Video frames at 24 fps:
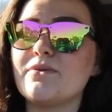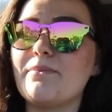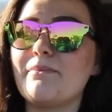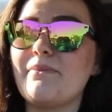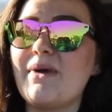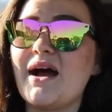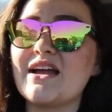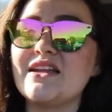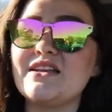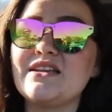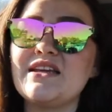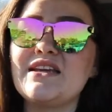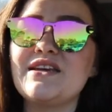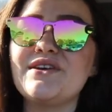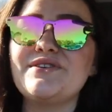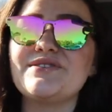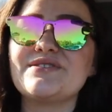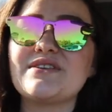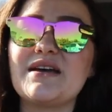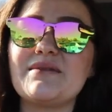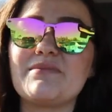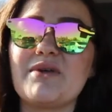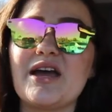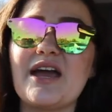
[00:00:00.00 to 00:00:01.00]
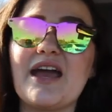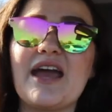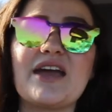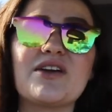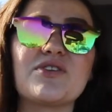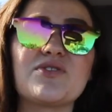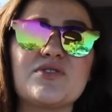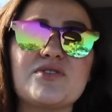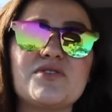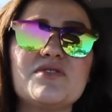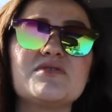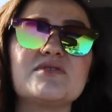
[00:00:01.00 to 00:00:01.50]
My knees and my
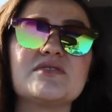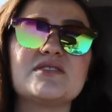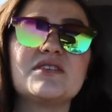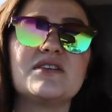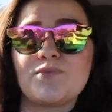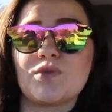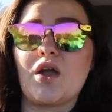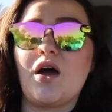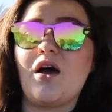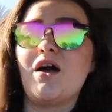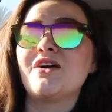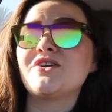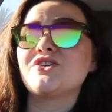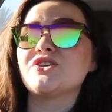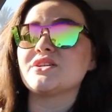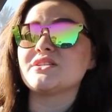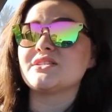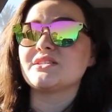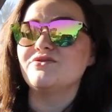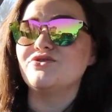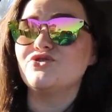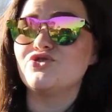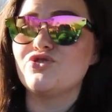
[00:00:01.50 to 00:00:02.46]
ankles are just